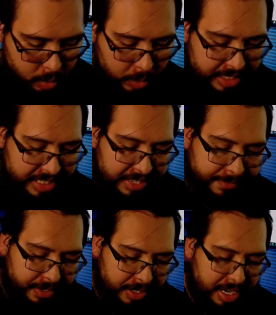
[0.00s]
Or
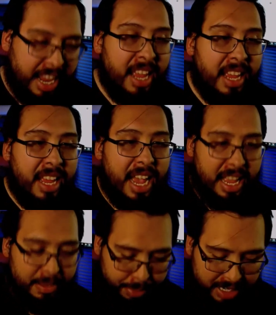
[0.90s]
Cipher.
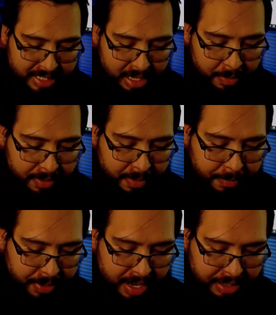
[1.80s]
Please tell me if I'm
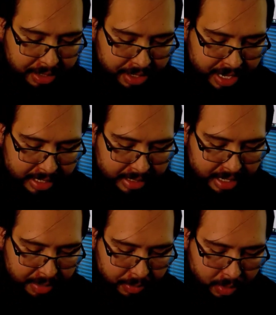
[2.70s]
pronouncing your guys'
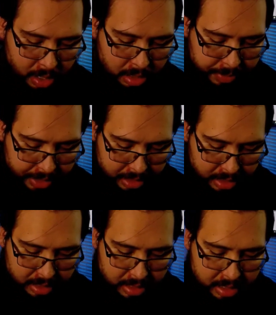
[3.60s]
names wrong,
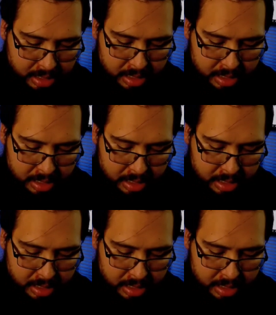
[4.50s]
because